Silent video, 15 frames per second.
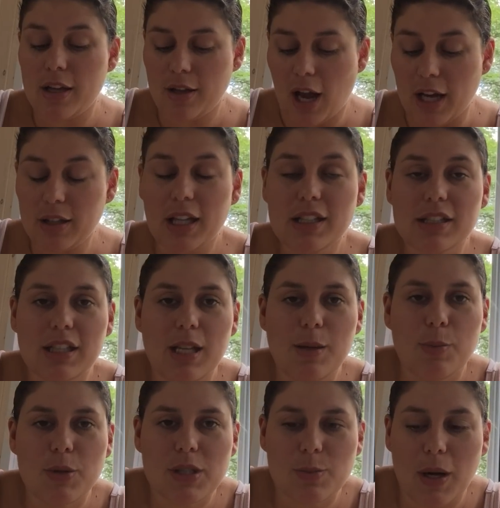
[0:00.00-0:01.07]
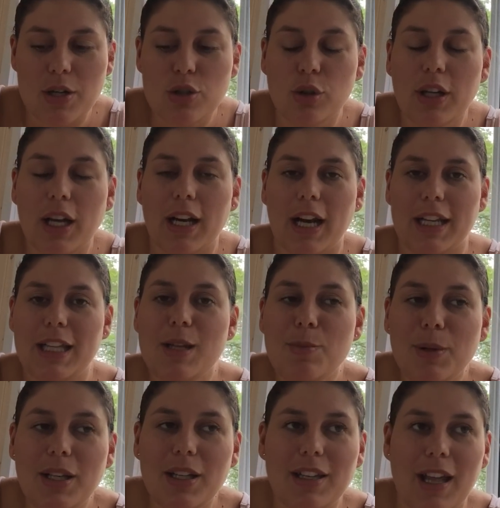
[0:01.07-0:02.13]
I like to keep it special, and I
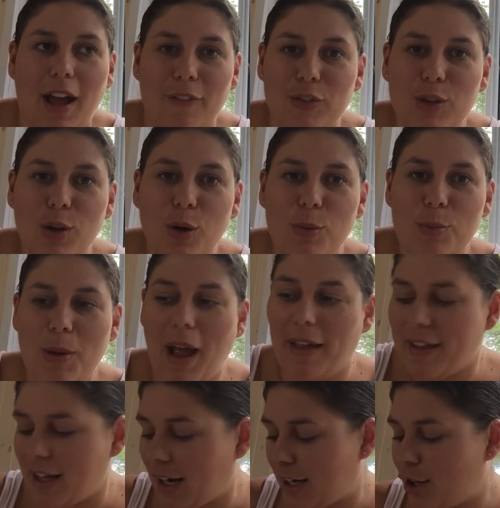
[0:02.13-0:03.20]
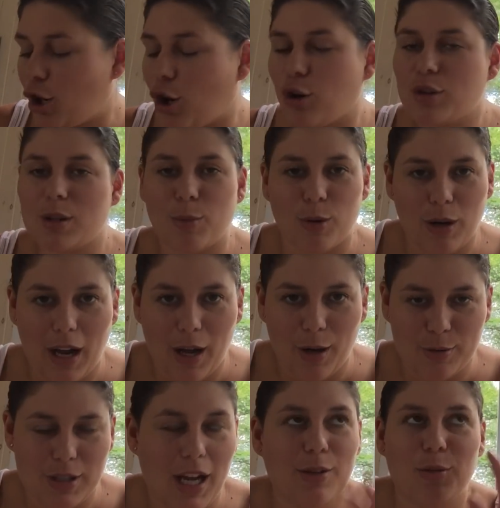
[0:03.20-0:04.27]
keep it in the envelope, and then I cart them
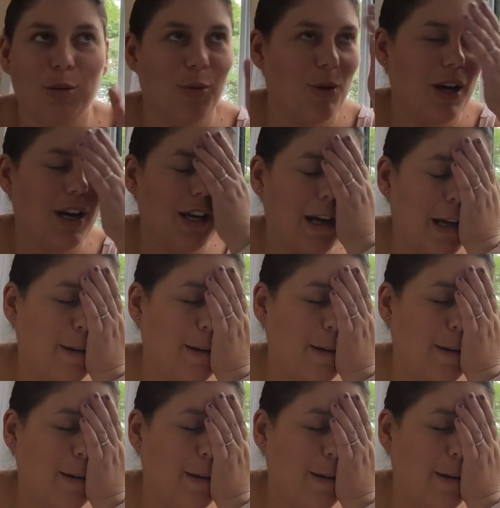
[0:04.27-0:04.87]
around. I don't know why.